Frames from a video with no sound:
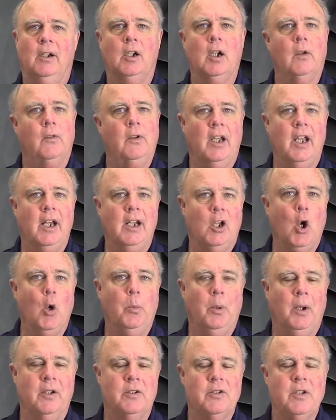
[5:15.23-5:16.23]
and covering any
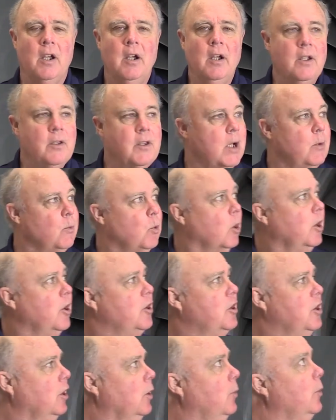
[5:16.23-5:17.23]
openings, then we're
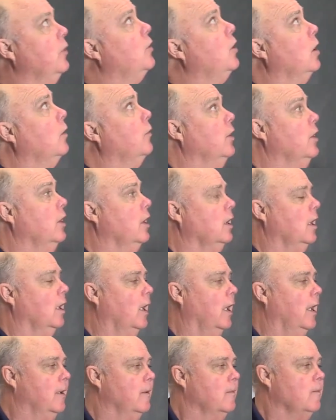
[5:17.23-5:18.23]
going to deal with covering the
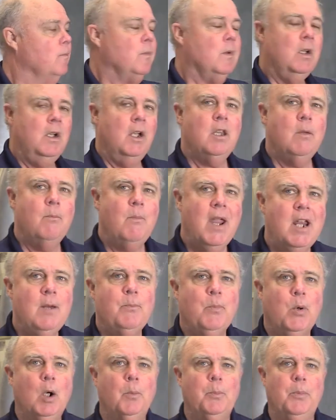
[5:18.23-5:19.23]
inlet. And the
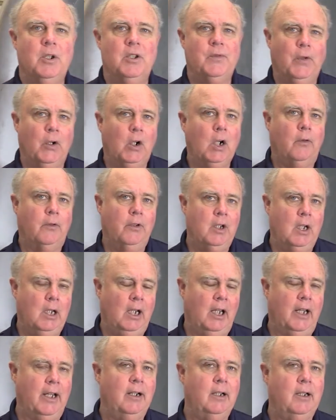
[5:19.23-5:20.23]
main purpose for covering the
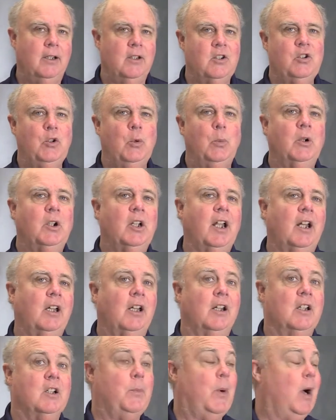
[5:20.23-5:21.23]
inlet is to protect
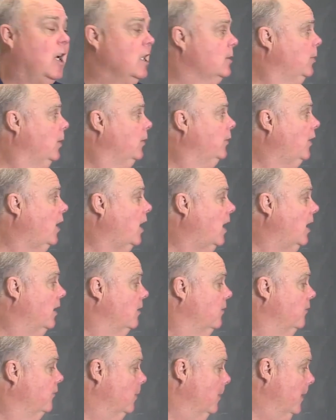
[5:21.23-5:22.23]
against possible
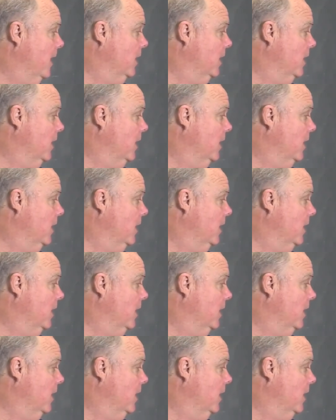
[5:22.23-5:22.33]
FOD from